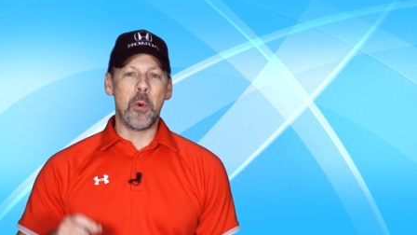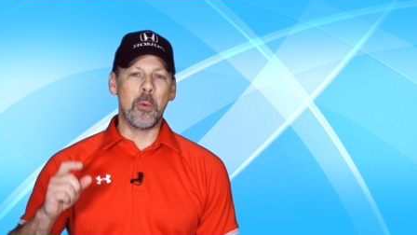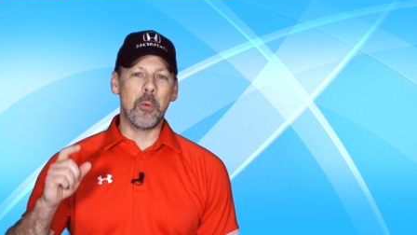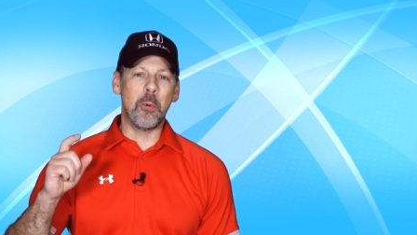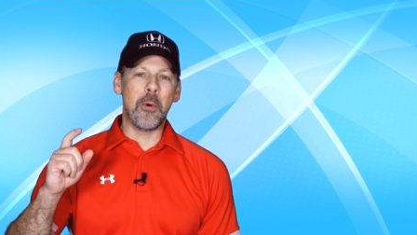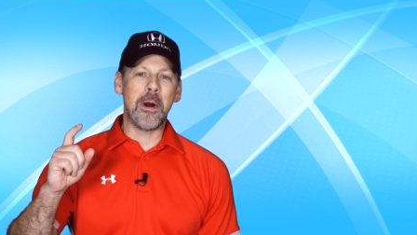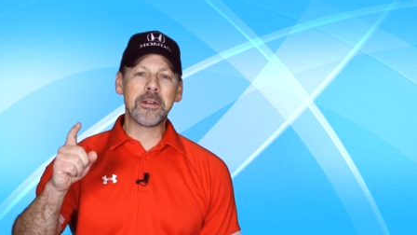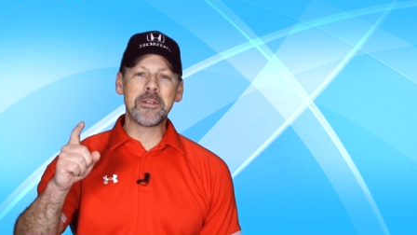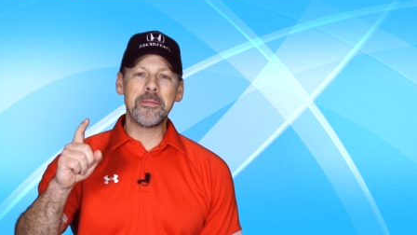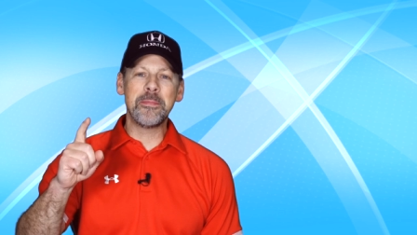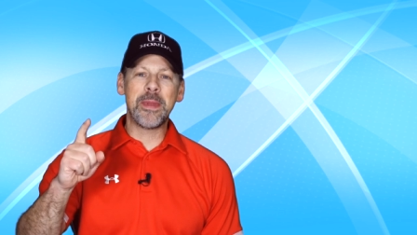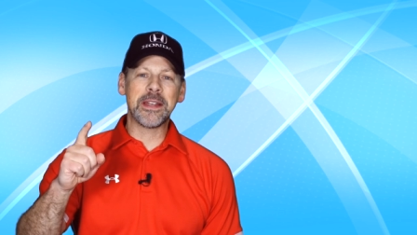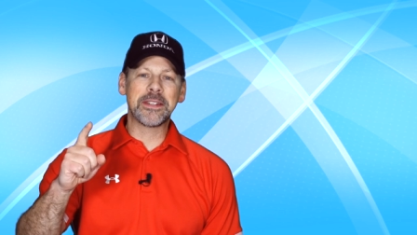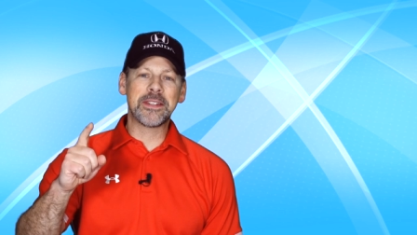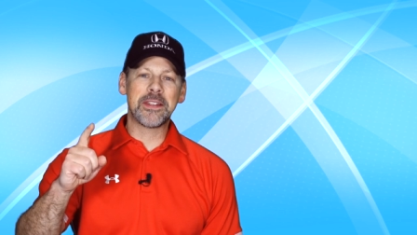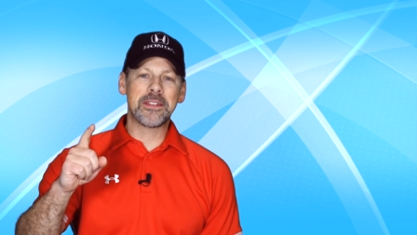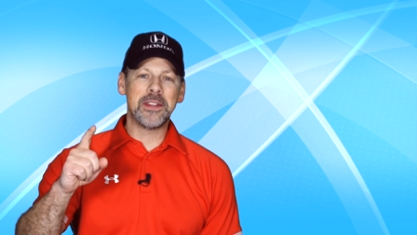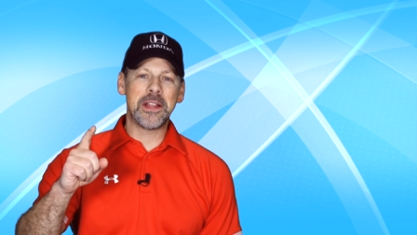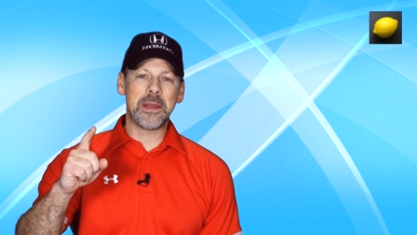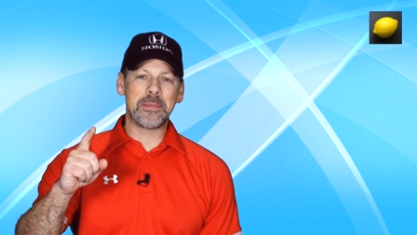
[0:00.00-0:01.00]
Welcome back
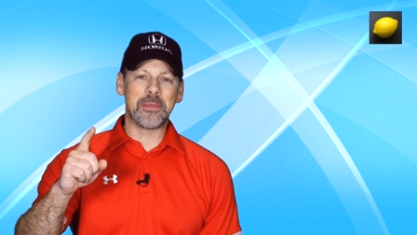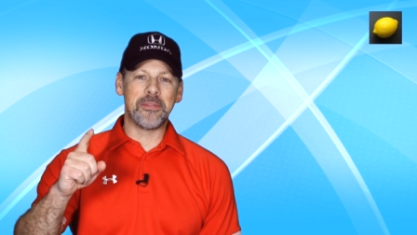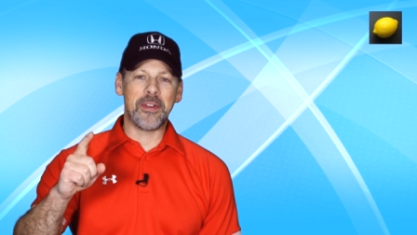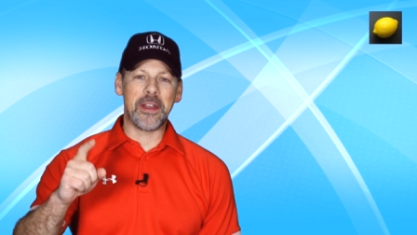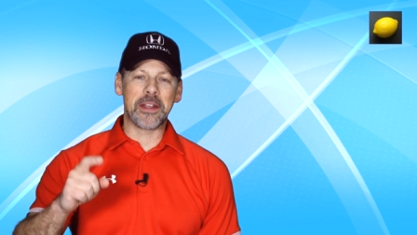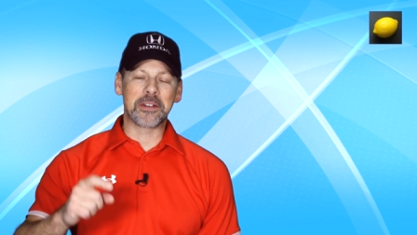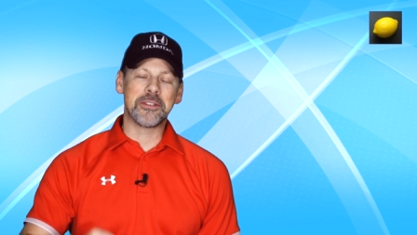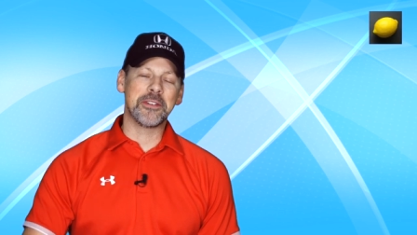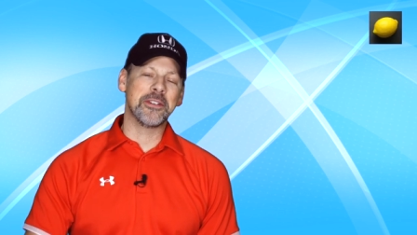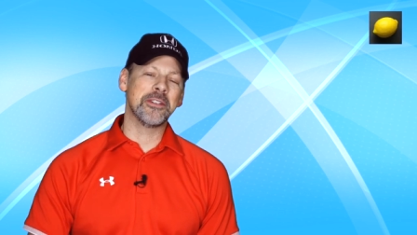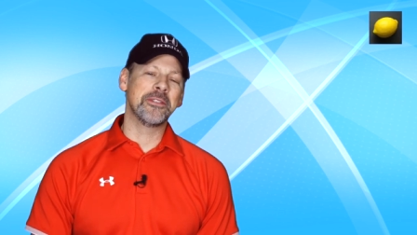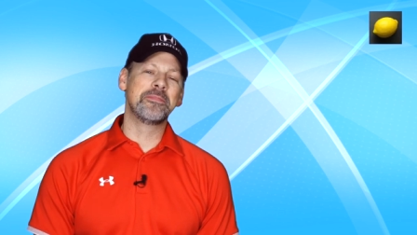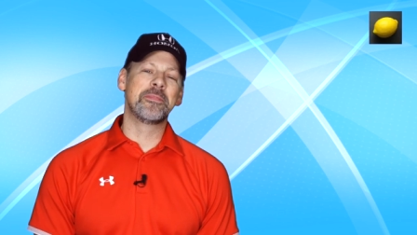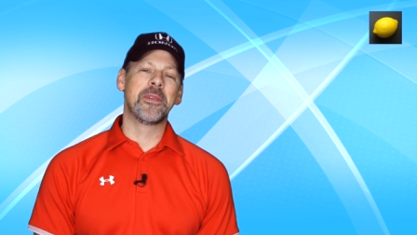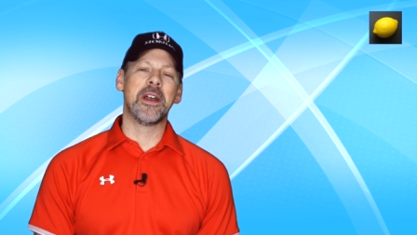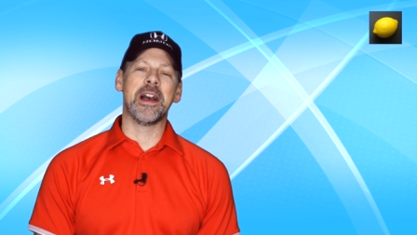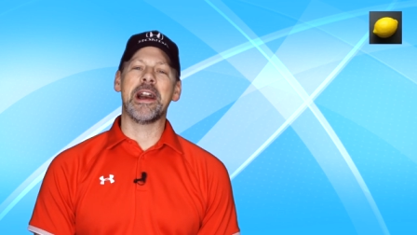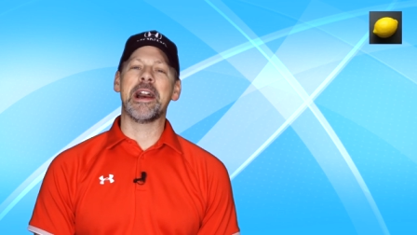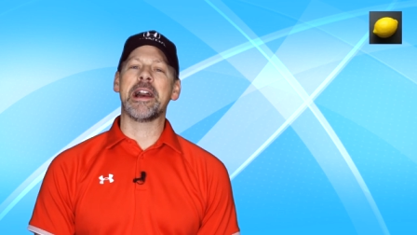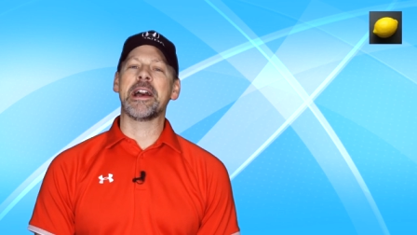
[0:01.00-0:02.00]
to The Lemon Factor.
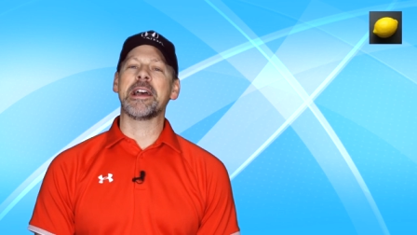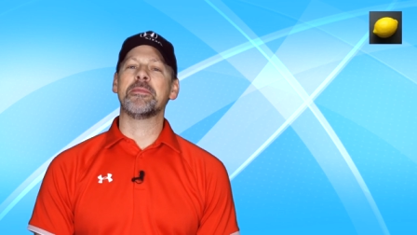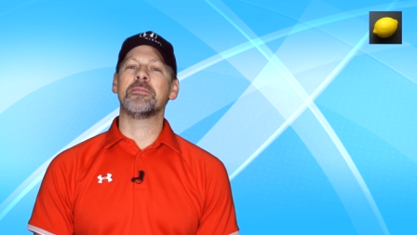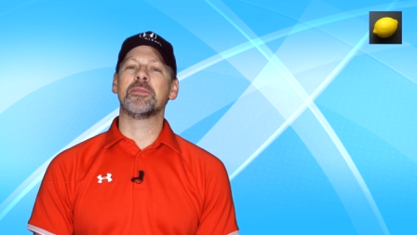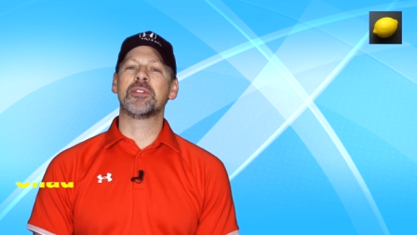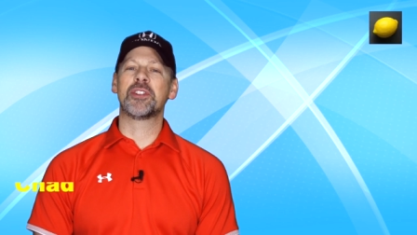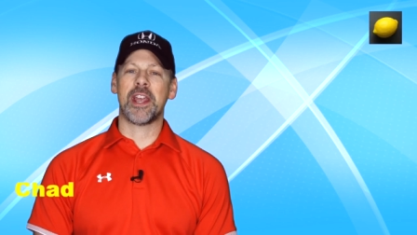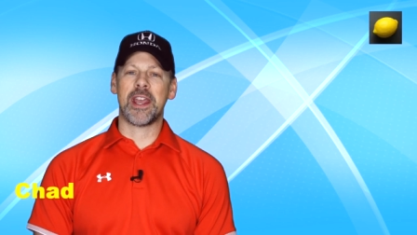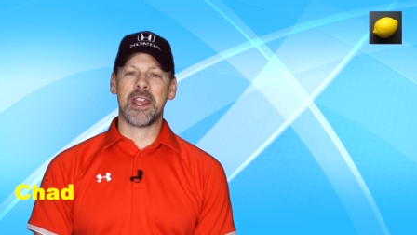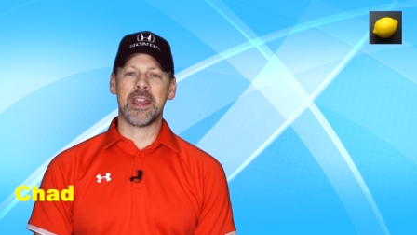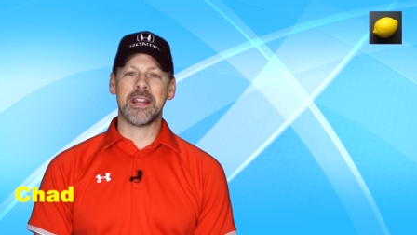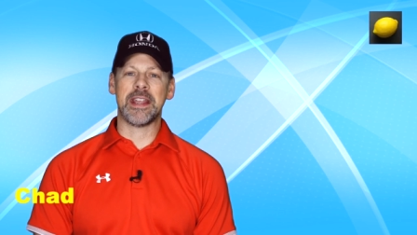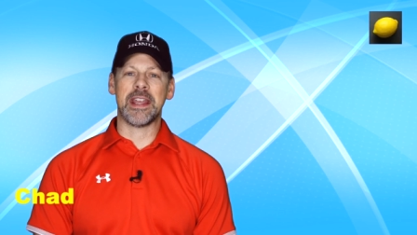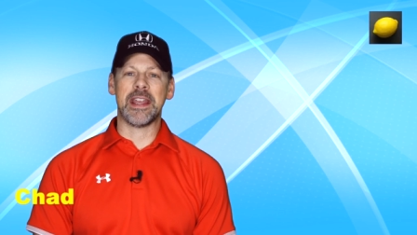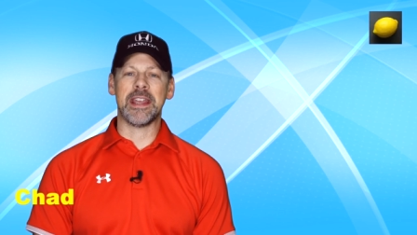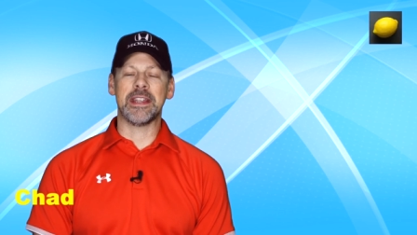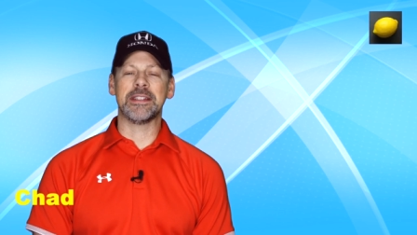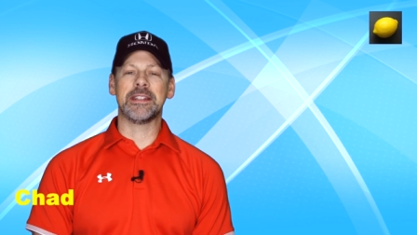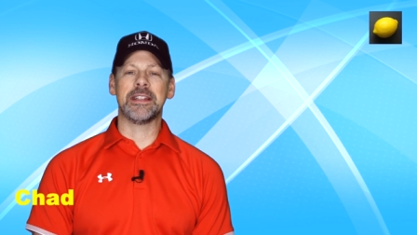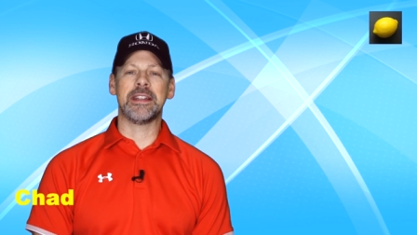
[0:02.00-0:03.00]
I'm Chad
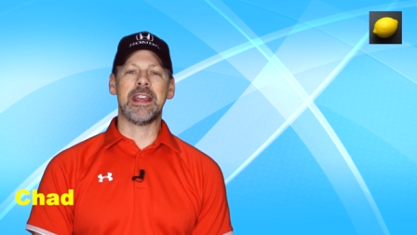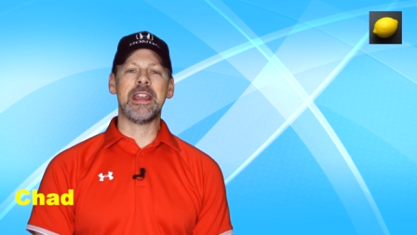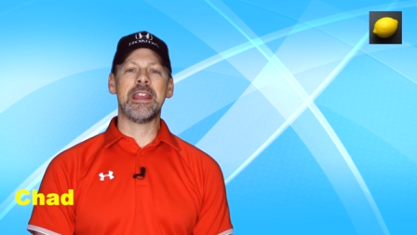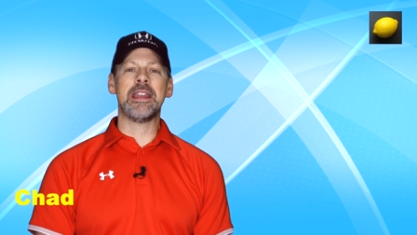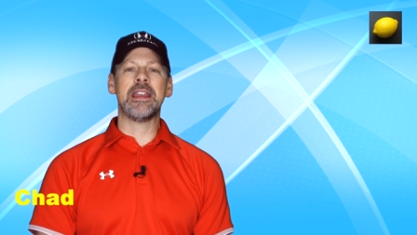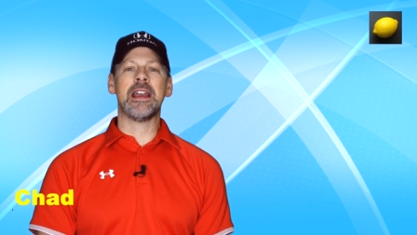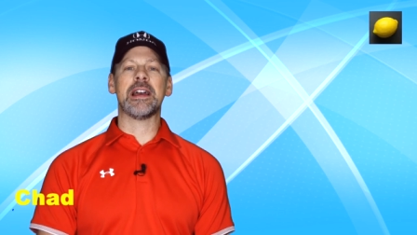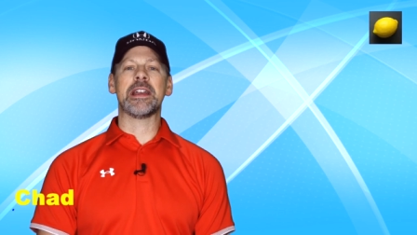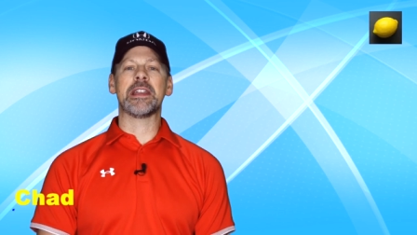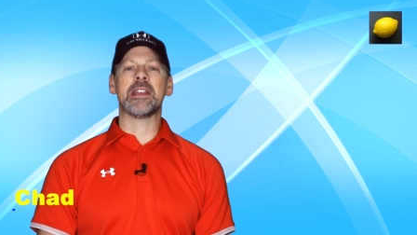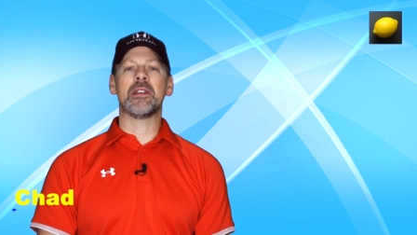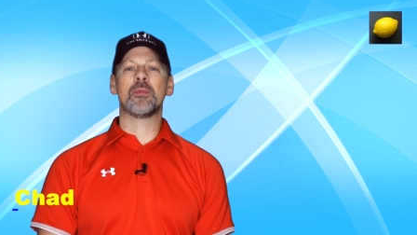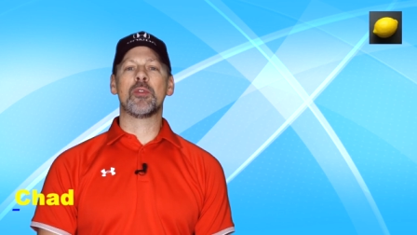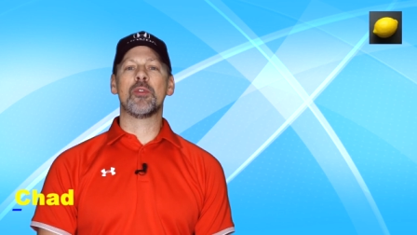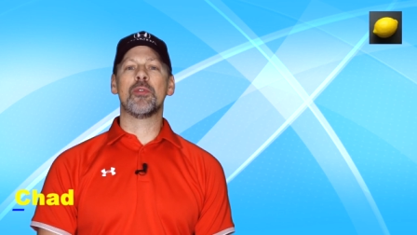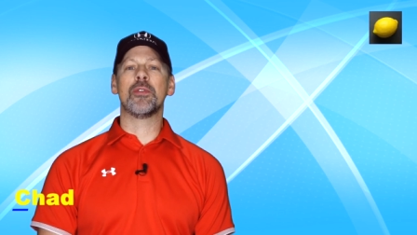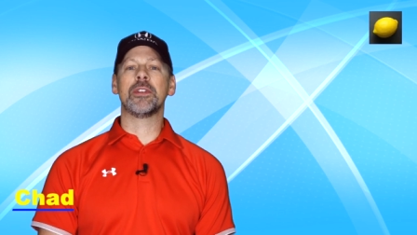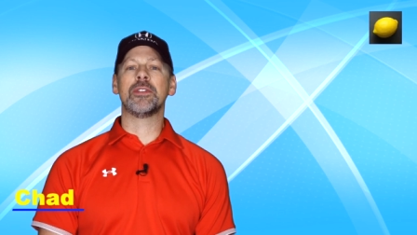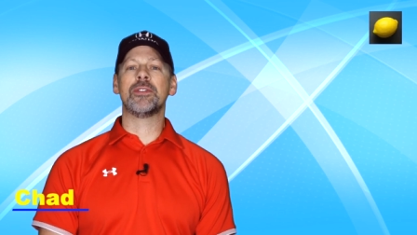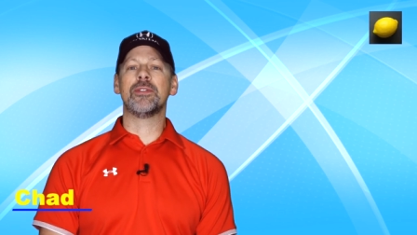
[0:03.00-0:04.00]
and today I am
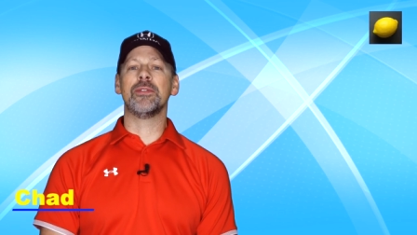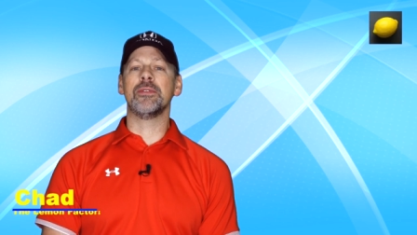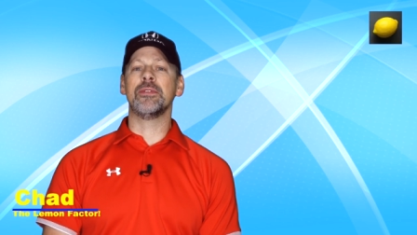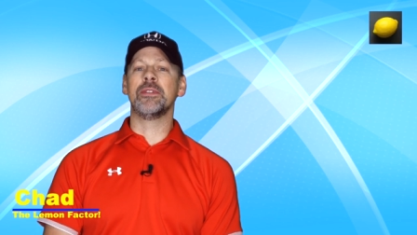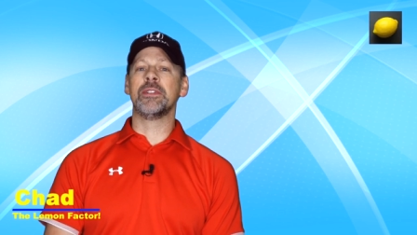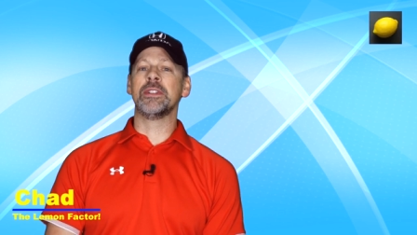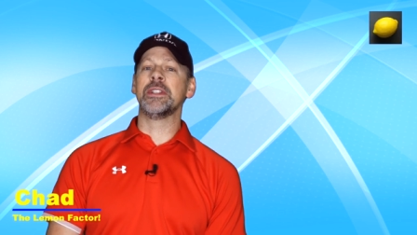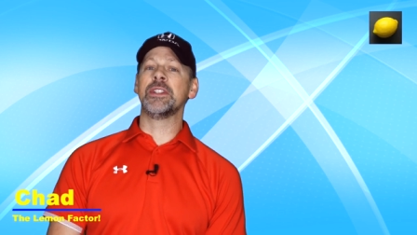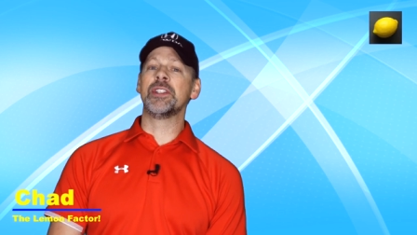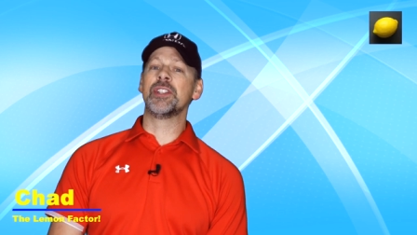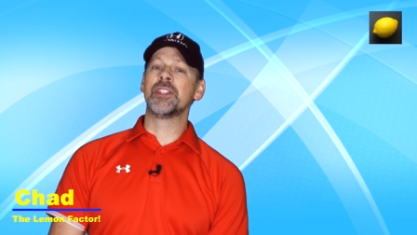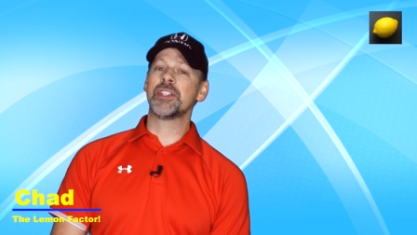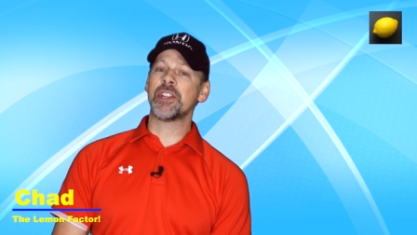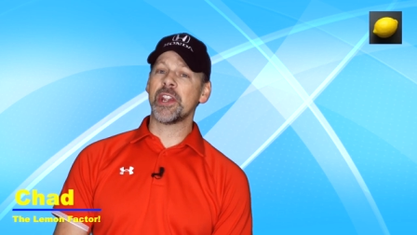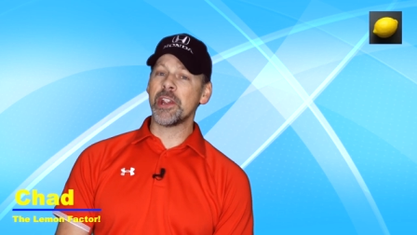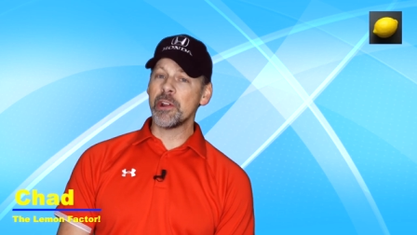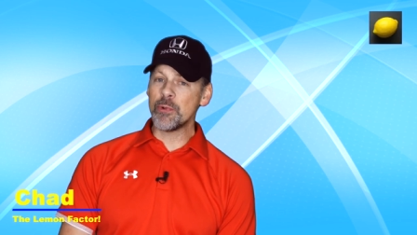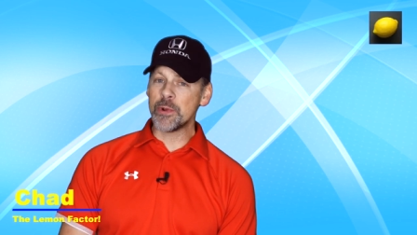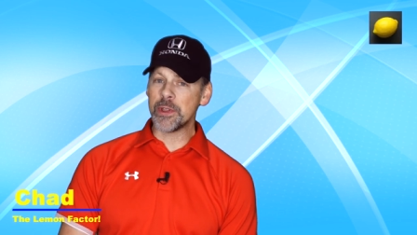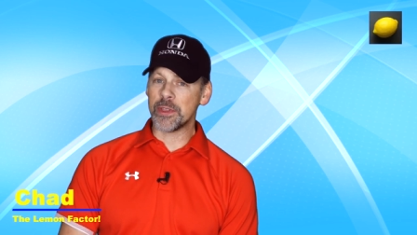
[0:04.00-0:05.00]
going to
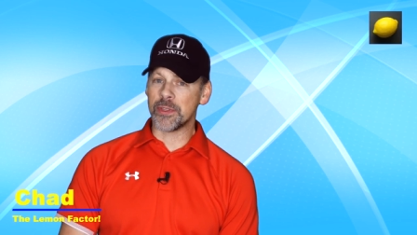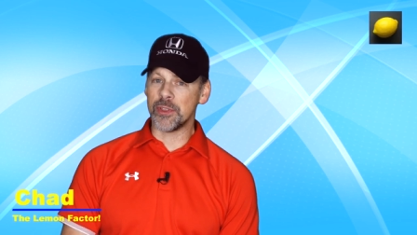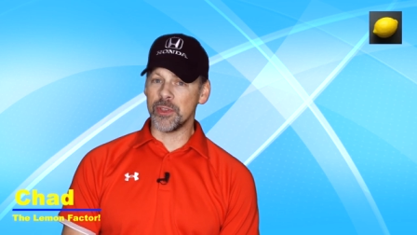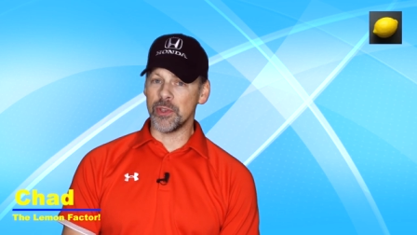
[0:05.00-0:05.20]
share with